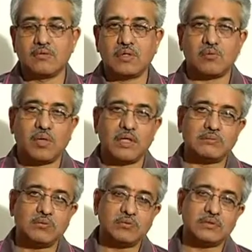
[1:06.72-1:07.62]
When a body is
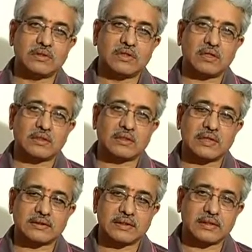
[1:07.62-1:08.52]
moving with constant
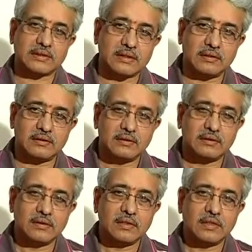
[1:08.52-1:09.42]
acceleration,
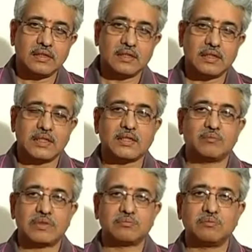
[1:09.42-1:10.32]
it
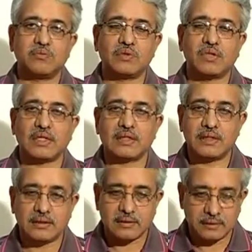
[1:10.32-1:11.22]
must be moving along
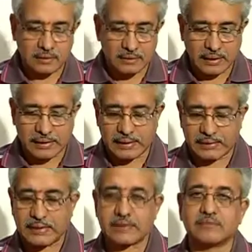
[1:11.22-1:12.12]
a line like
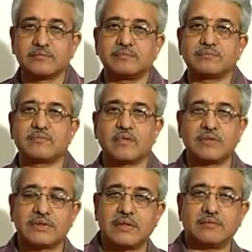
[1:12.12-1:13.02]
that,
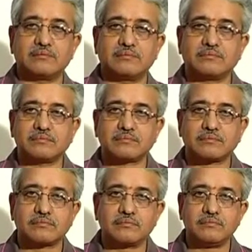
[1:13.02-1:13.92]
we say.
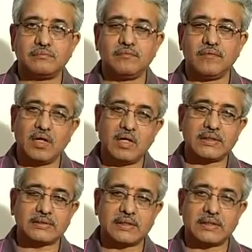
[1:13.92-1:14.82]
Along
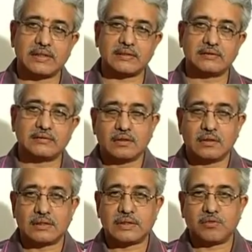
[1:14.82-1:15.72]
a straight line.
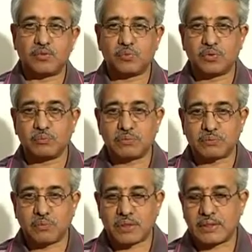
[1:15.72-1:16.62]
Rather, I would put it much
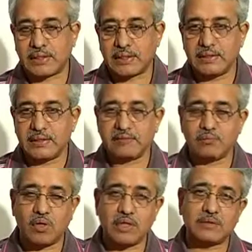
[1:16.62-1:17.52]
more clearly. If a
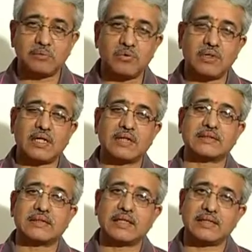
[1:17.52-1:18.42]
body is moving along a
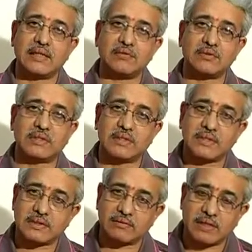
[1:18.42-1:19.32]
straight line with
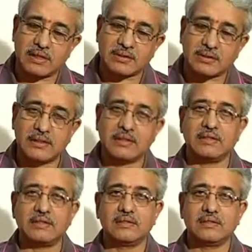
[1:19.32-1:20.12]
increasing velocity